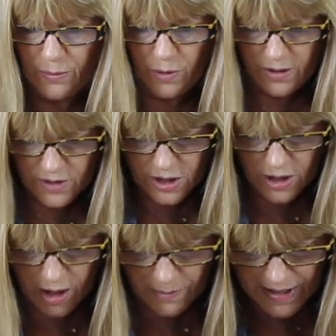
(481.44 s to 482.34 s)
put one at the
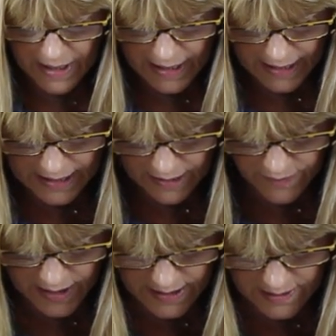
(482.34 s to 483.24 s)
top, and
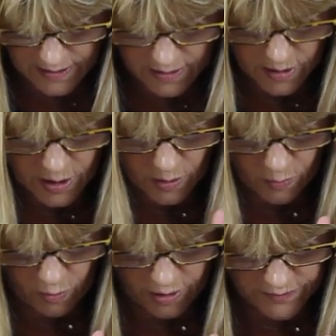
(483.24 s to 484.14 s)
I've hidden
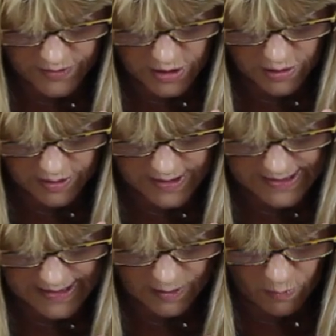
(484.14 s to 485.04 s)
one of the
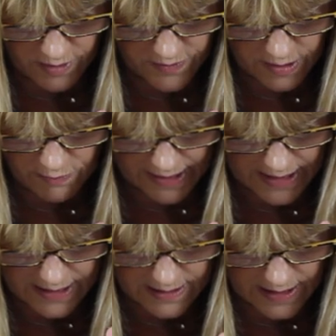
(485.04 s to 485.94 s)
joins there, one of the
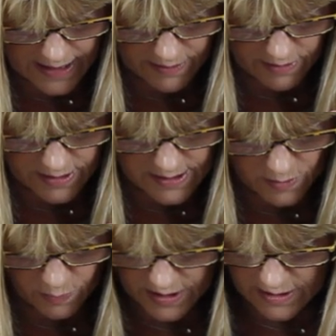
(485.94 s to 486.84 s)
raggedy
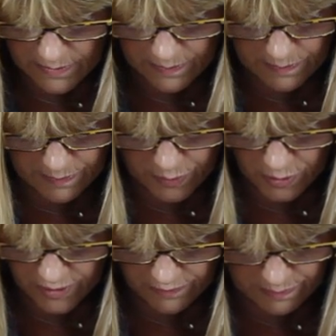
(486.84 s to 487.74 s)
areas, with a
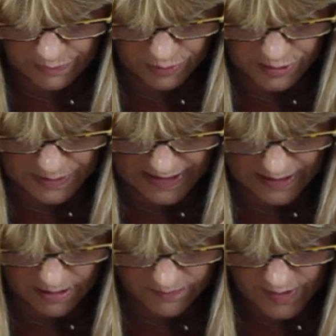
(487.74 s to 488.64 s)
border
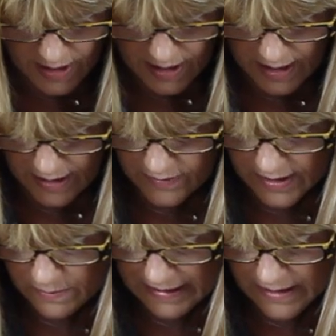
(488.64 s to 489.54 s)
peel off, and
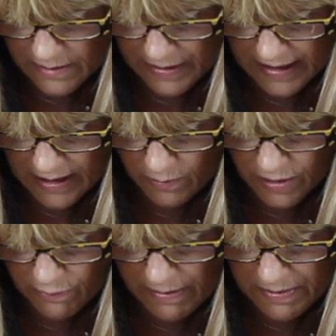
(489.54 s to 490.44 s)
this place up here
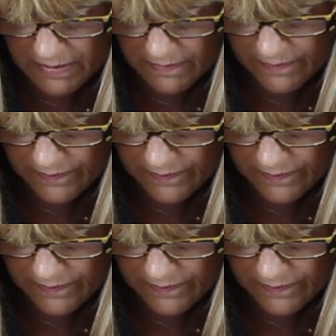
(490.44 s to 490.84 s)
with a ribbon.